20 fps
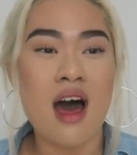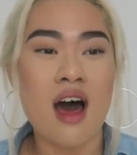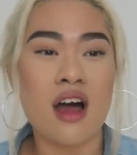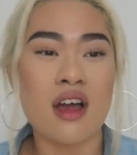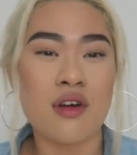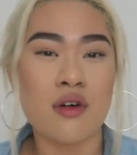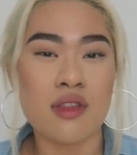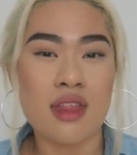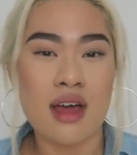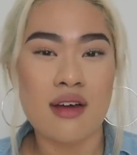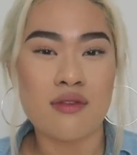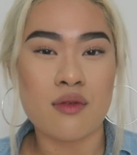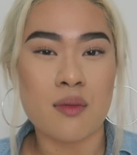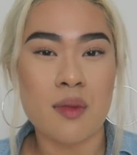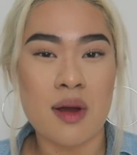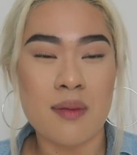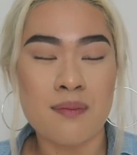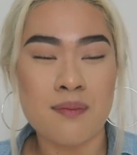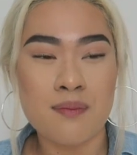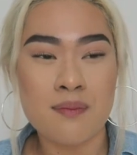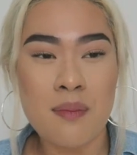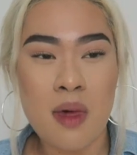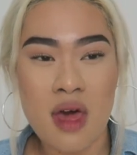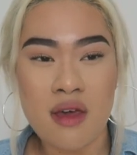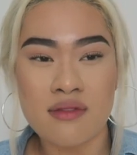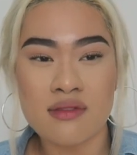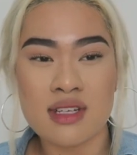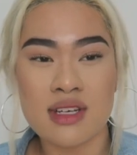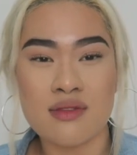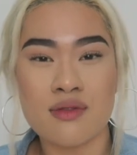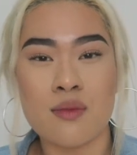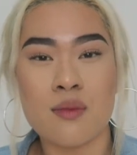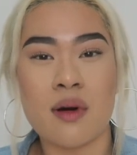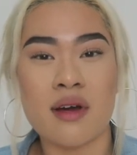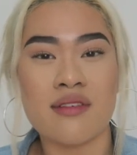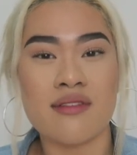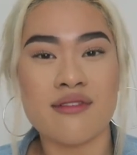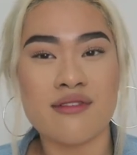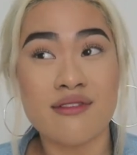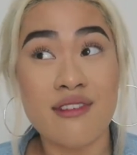I got that for my birthday from
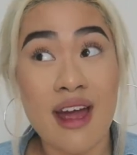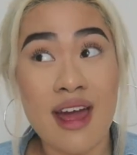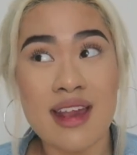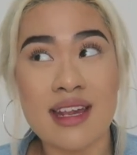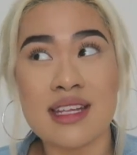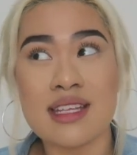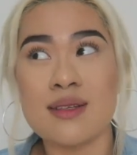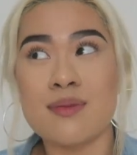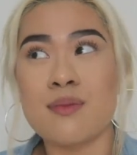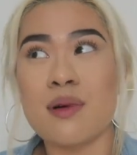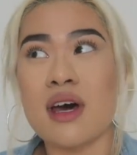my friend,